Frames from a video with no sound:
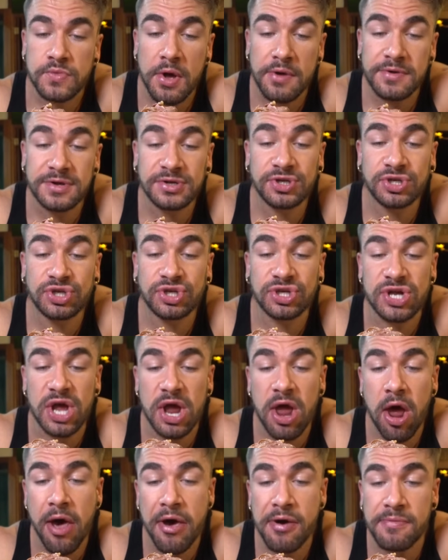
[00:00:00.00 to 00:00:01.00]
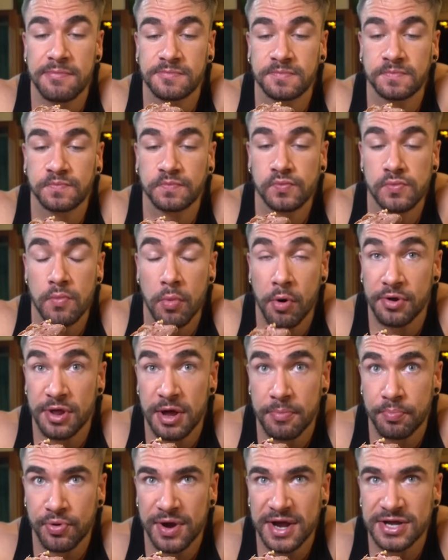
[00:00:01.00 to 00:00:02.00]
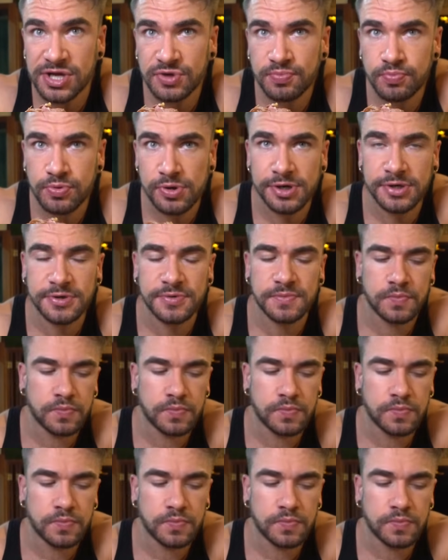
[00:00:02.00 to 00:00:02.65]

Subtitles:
This is a more of that braised pork.